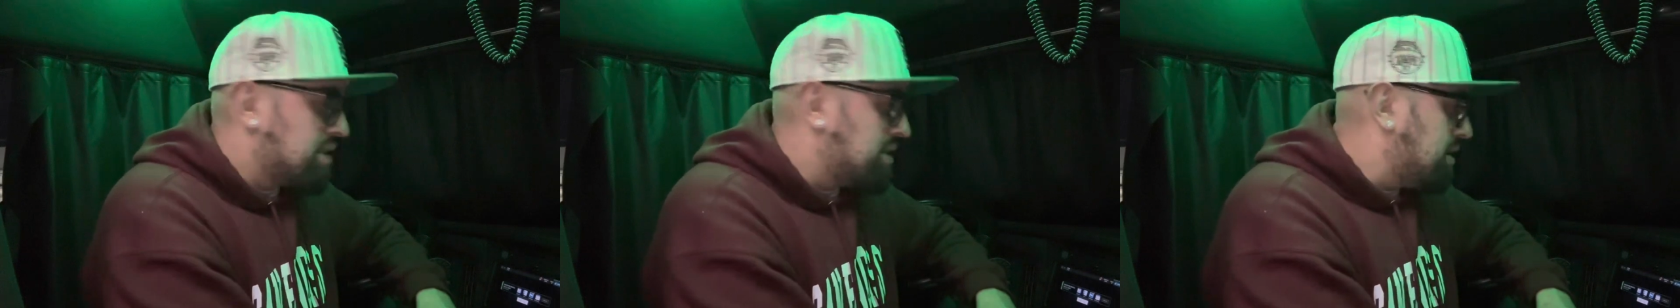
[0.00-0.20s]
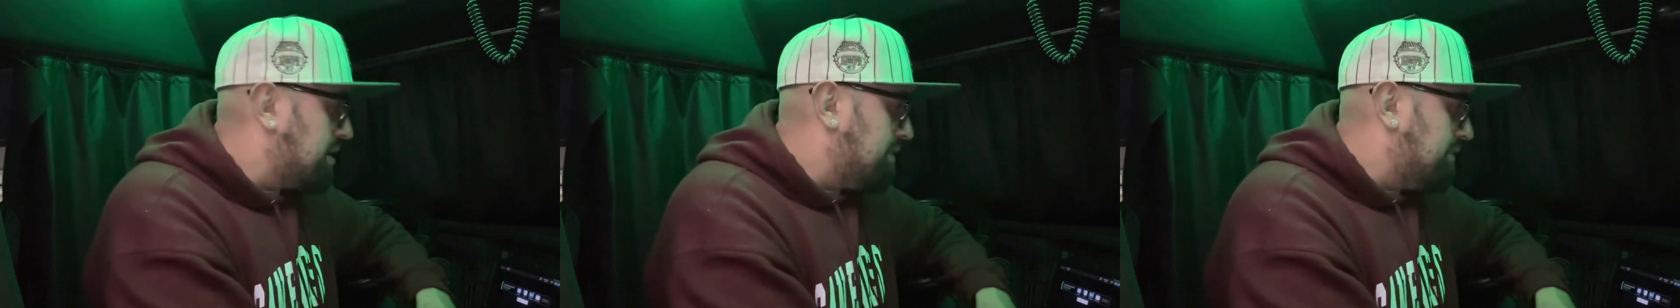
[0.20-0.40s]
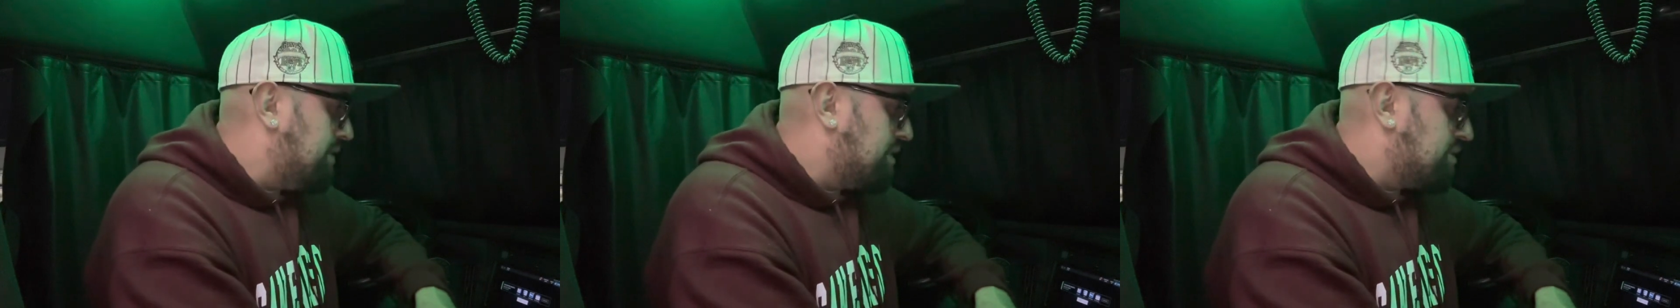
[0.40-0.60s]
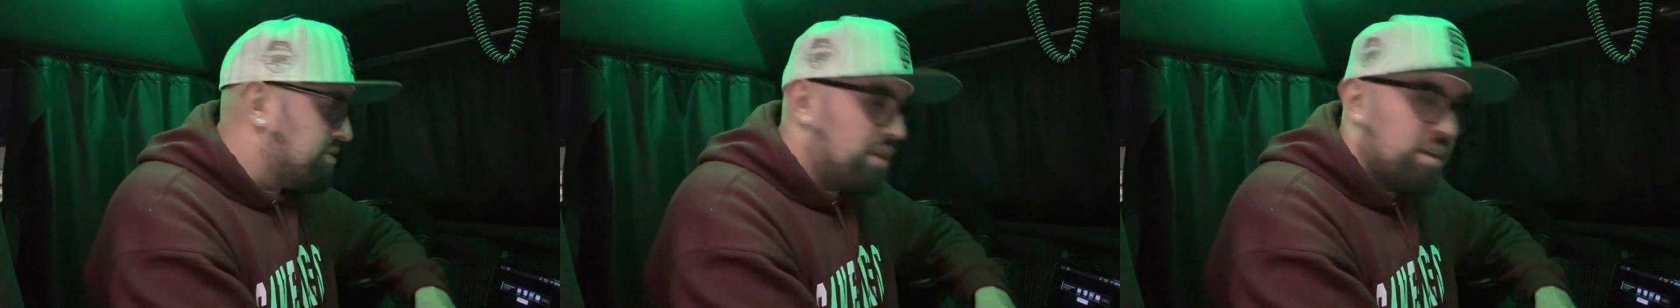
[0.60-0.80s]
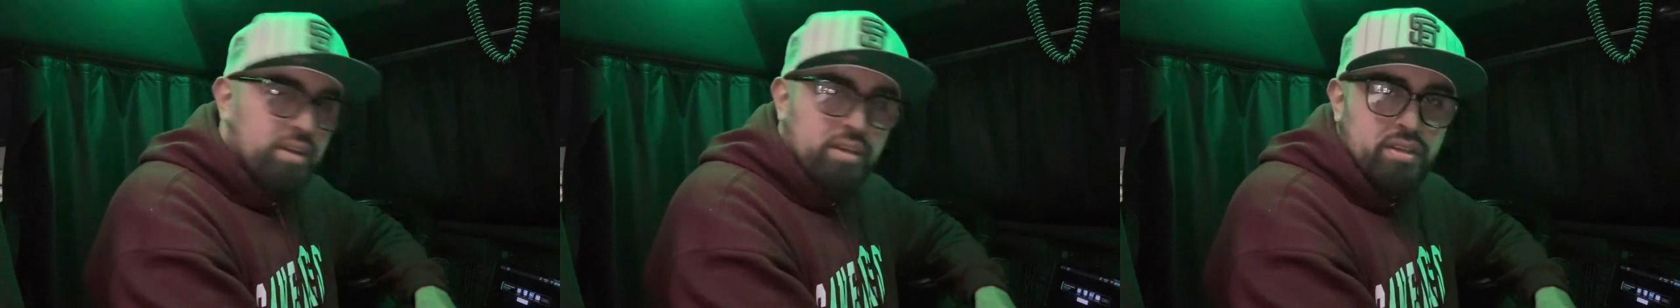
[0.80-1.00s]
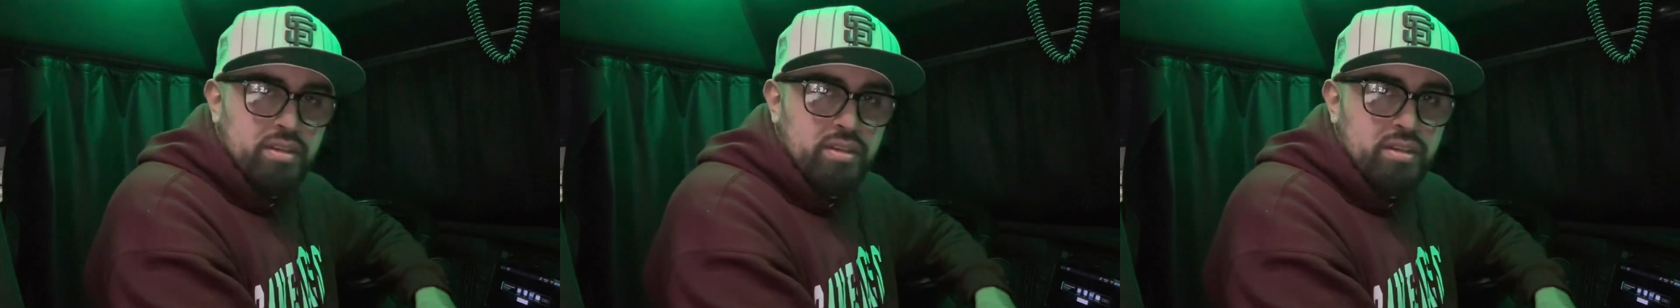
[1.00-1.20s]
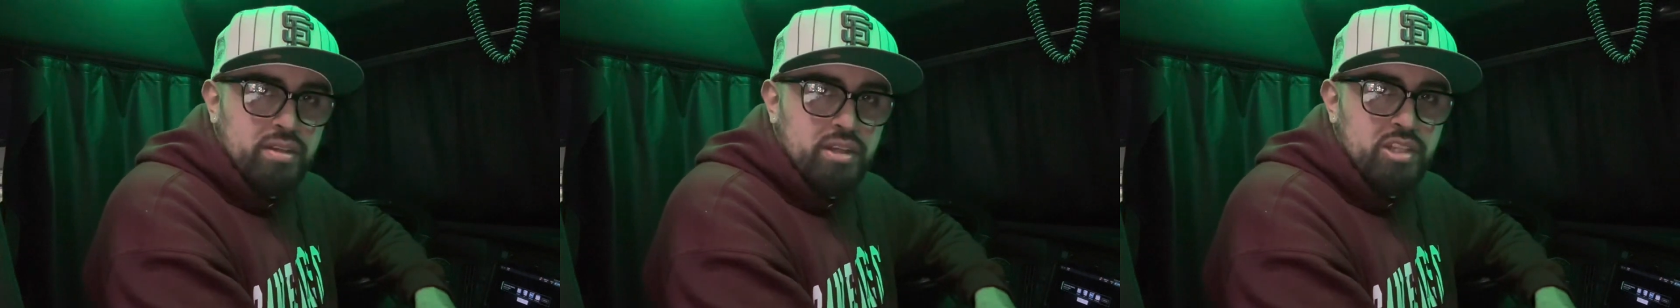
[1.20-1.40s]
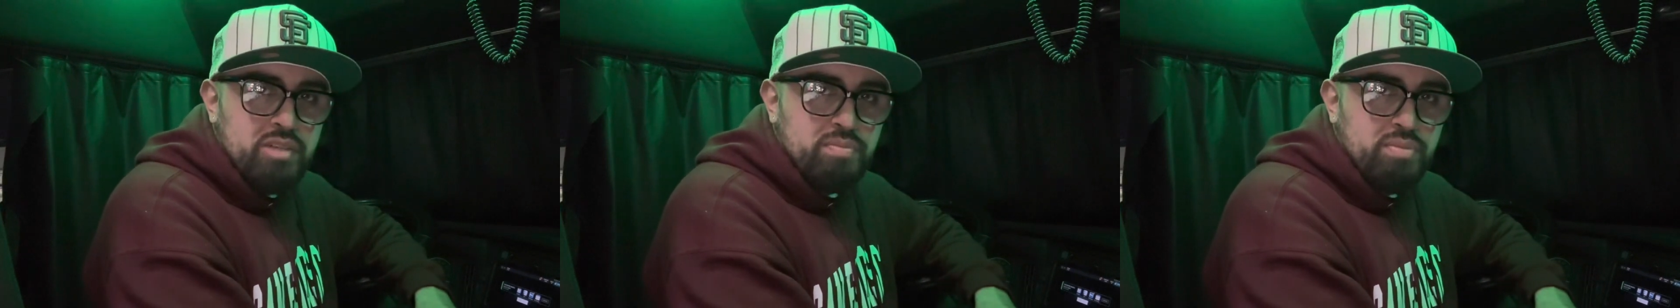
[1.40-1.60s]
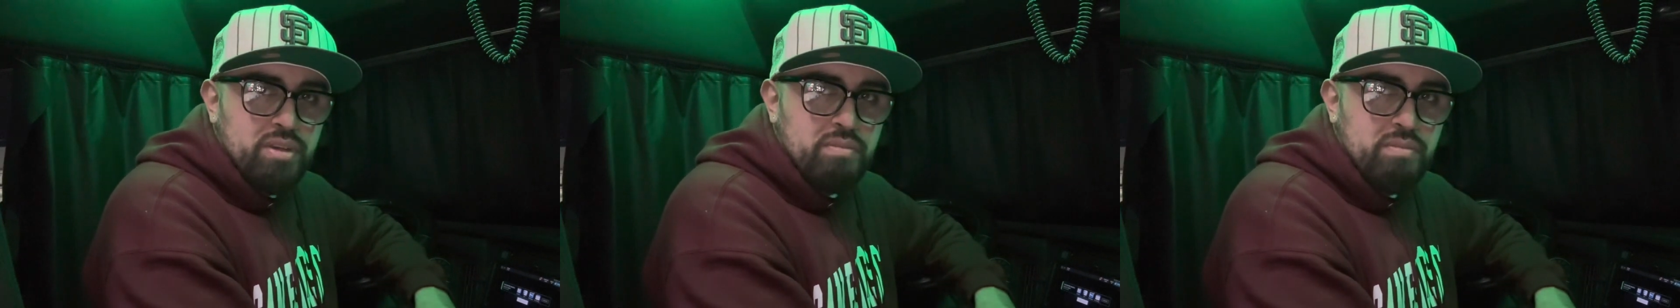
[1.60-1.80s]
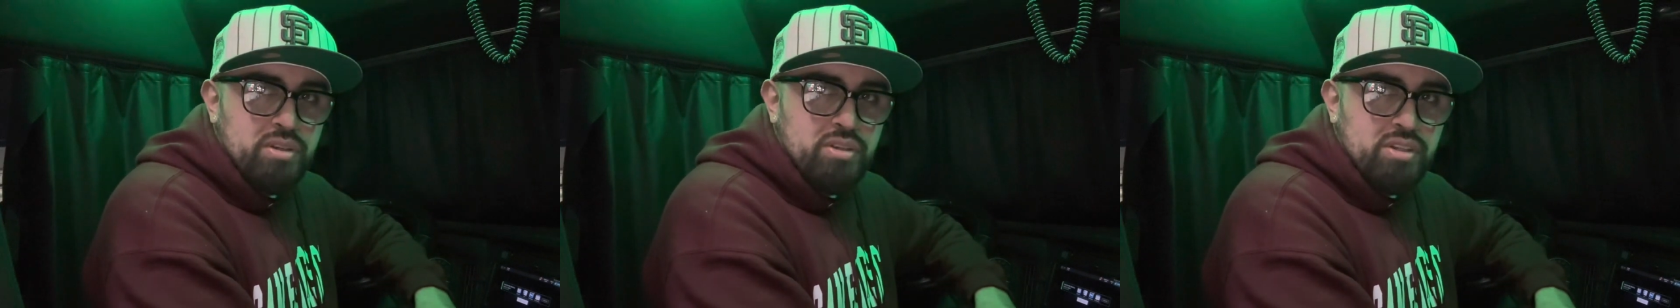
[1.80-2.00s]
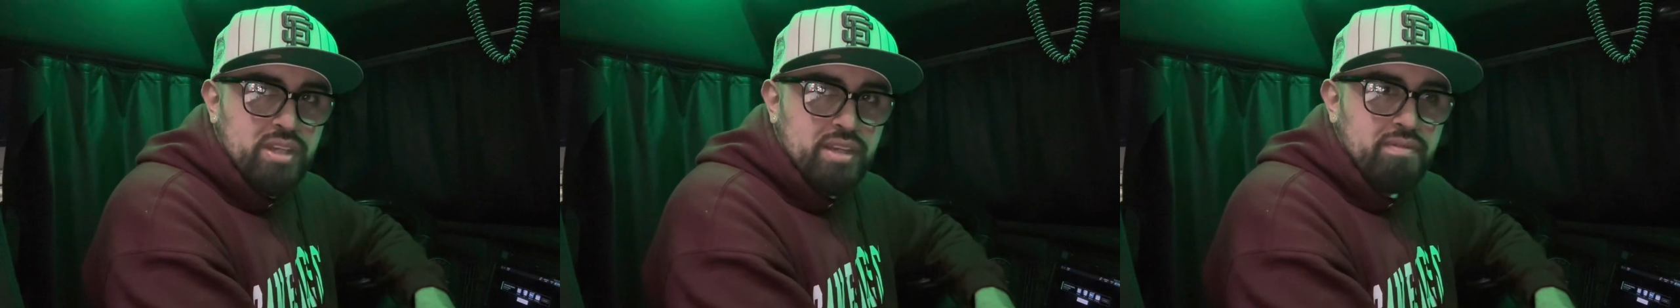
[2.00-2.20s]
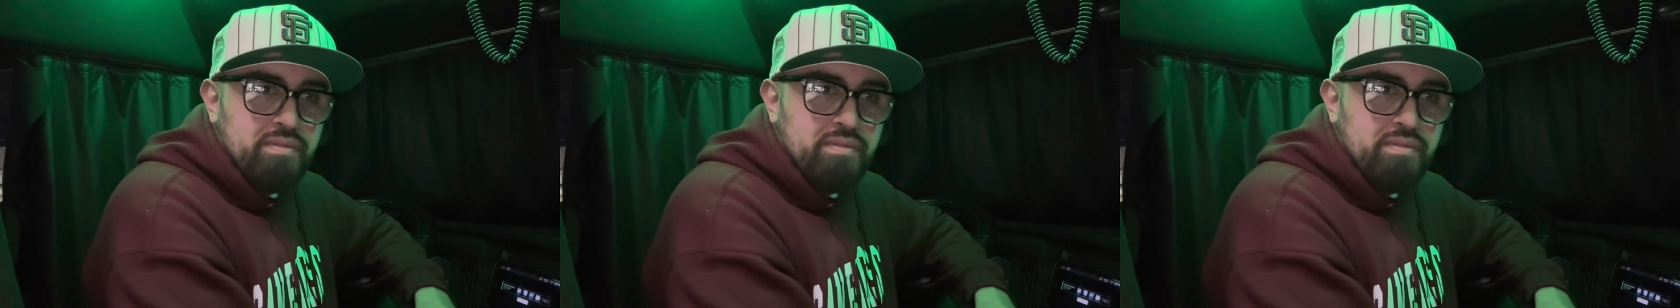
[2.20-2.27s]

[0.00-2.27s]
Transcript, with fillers: to live in a truck. It's pretty much like